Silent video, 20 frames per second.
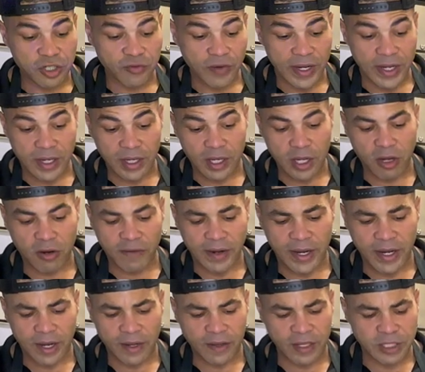is ready to go, right
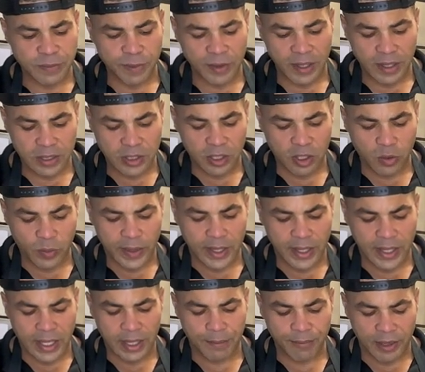here, this piece, you know, we could
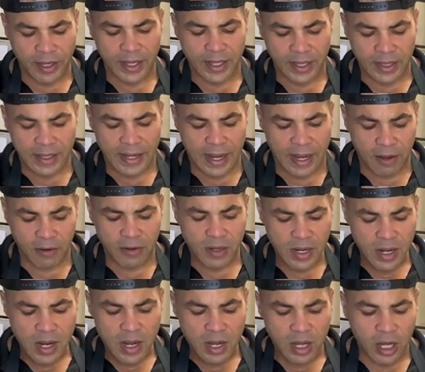keep breaking it down,
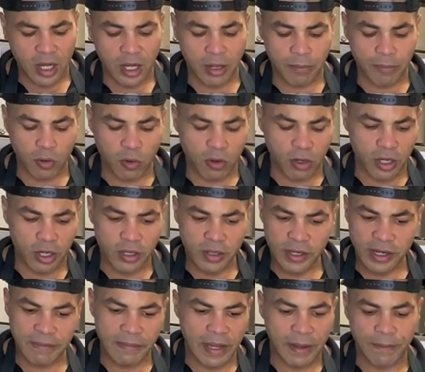or
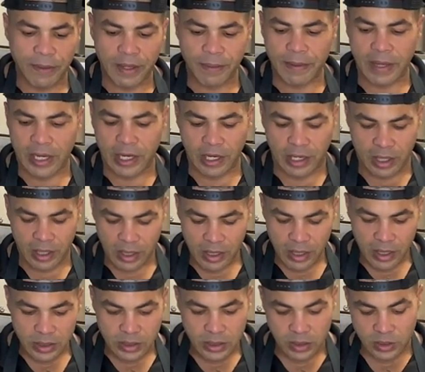it may be better
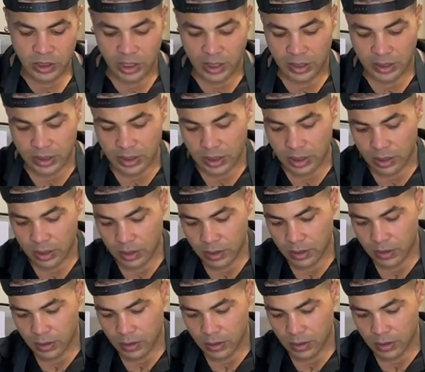to just